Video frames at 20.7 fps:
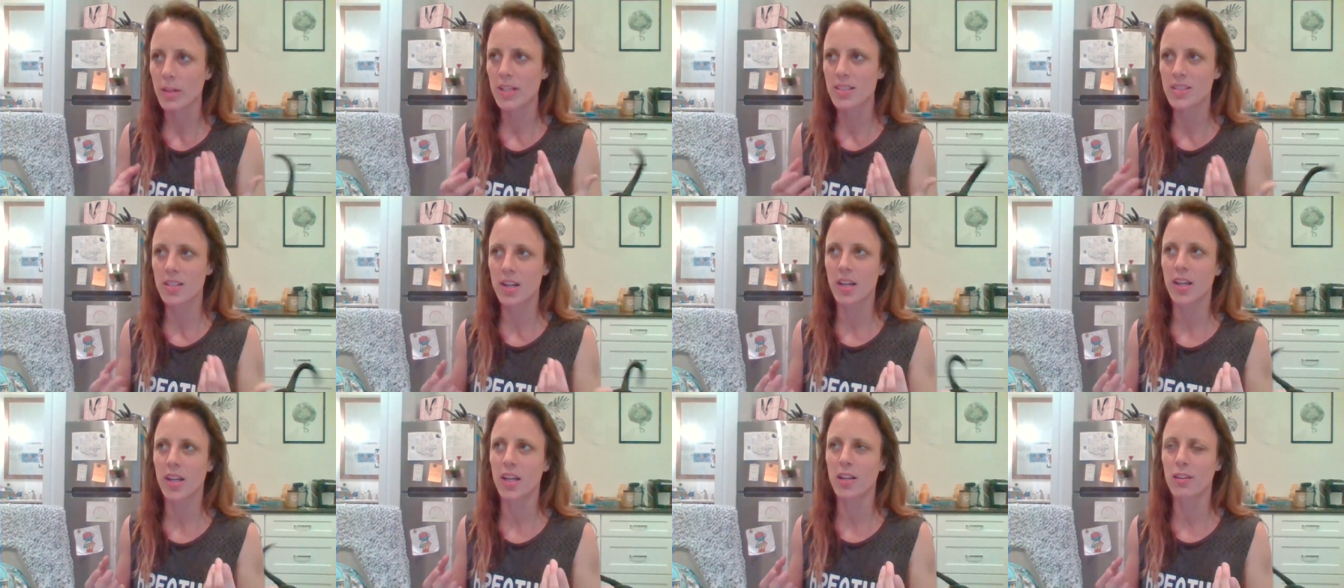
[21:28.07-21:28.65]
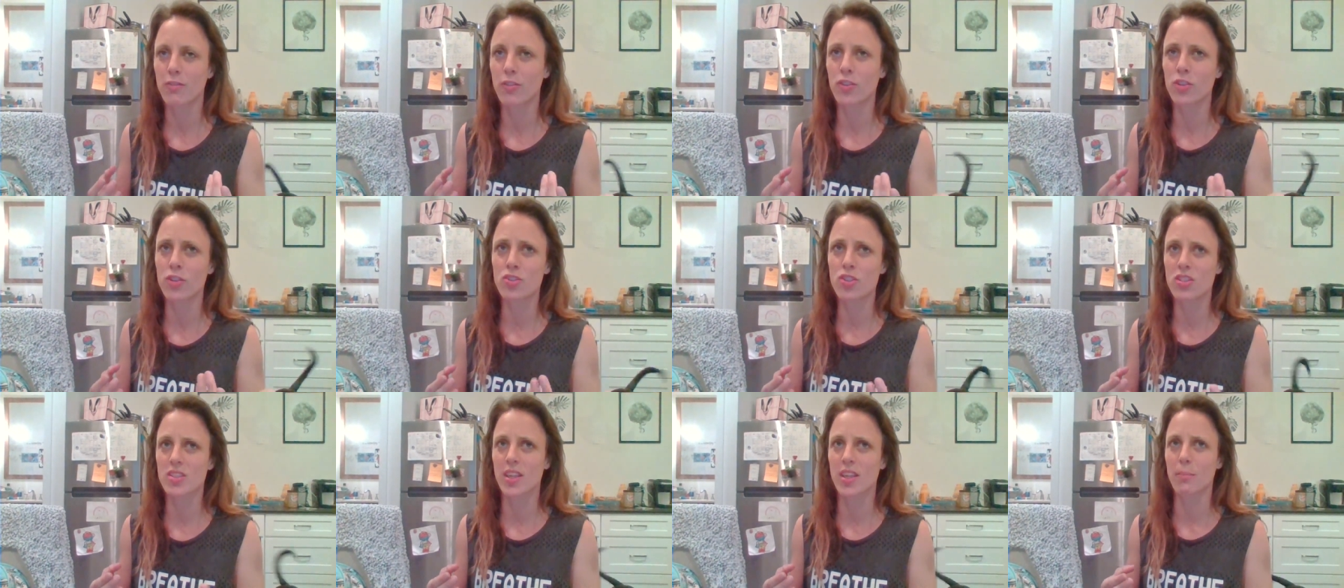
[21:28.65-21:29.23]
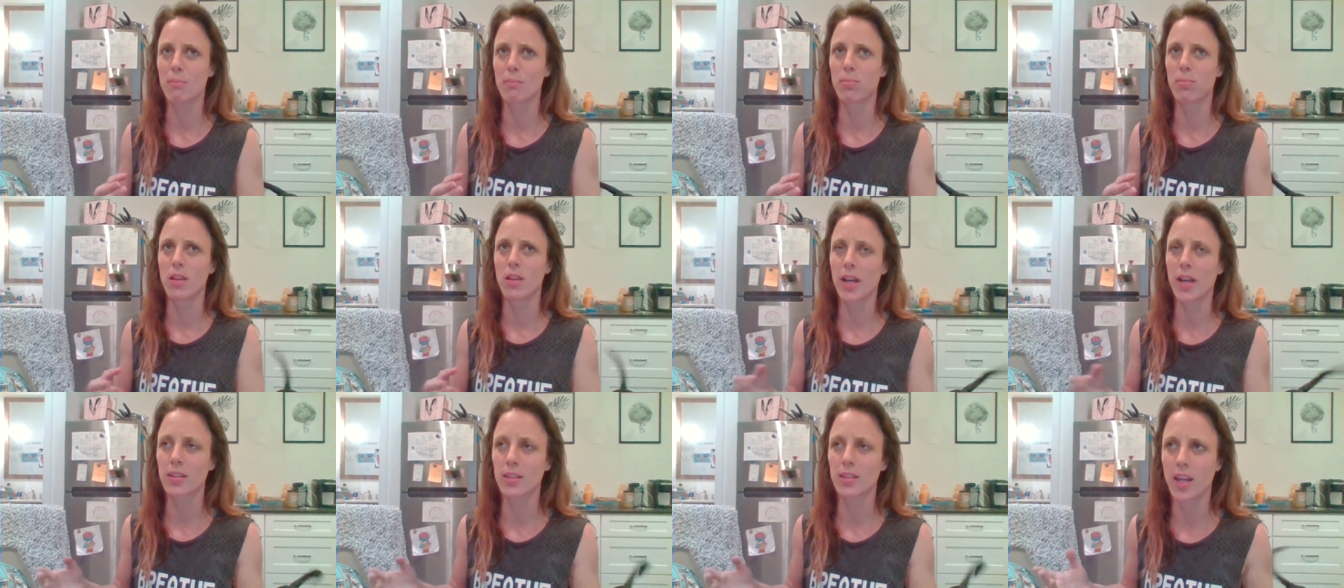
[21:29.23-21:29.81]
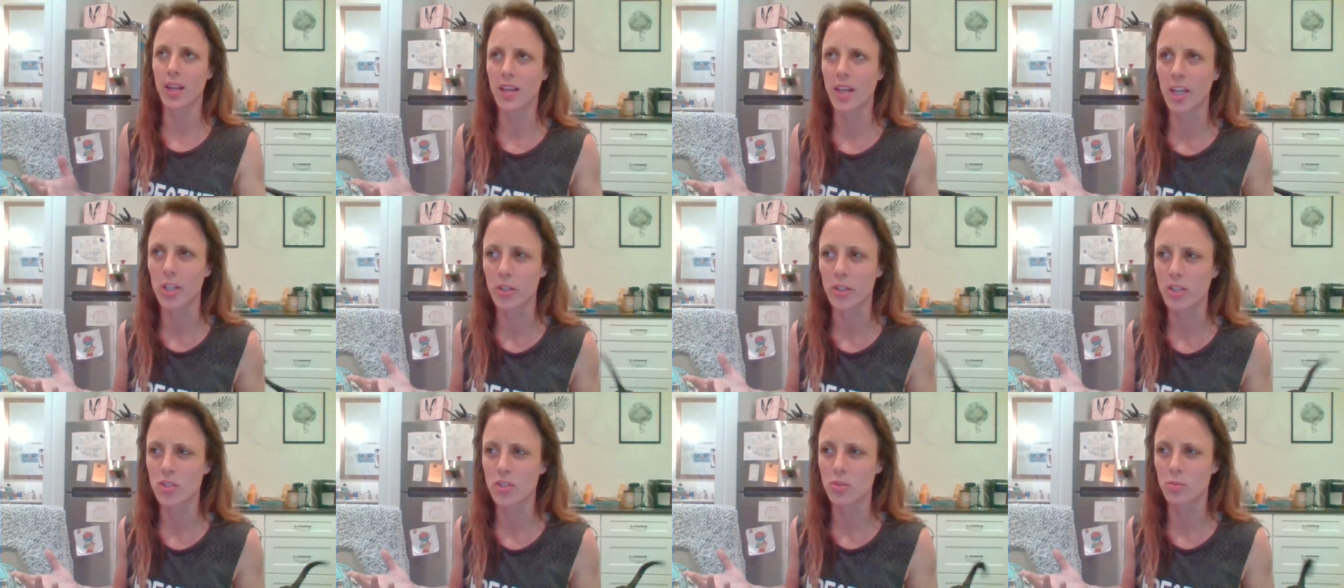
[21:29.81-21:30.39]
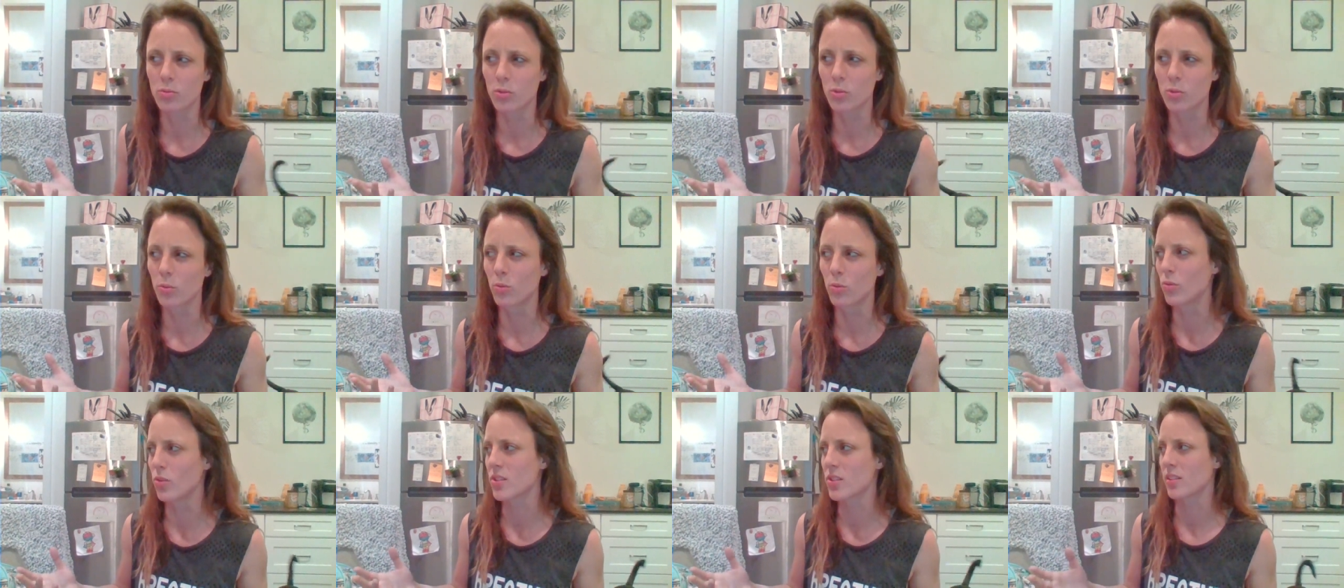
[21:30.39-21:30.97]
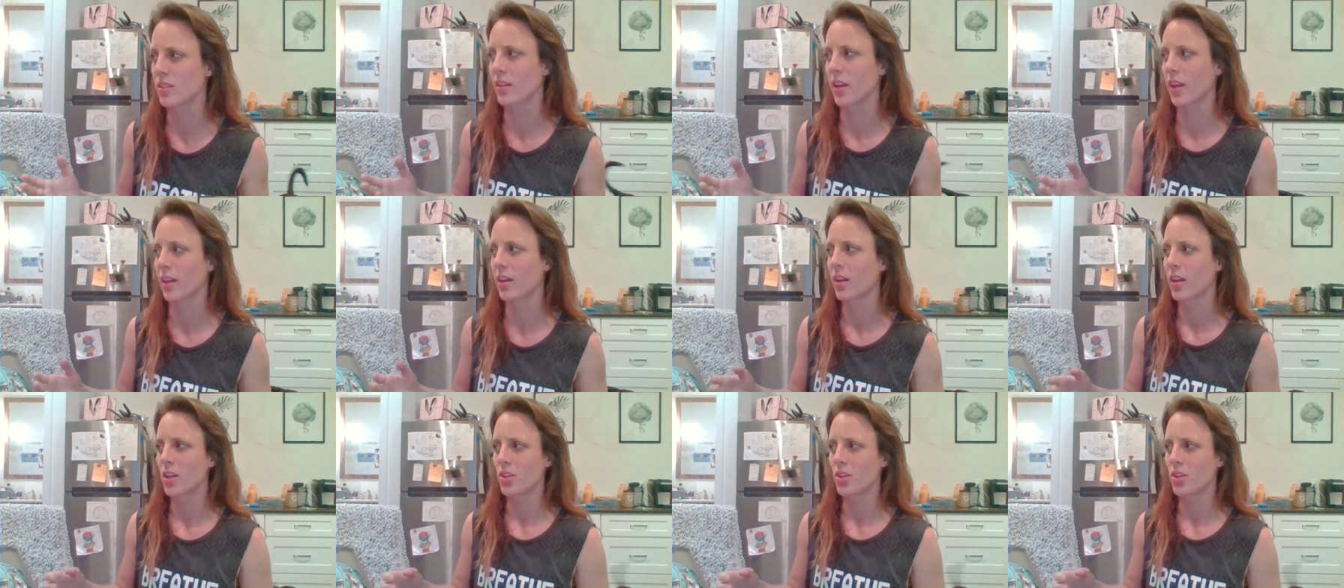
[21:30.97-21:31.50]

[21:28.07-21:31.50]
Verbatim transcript: He's not in it for you just like blindly adhering to rules and like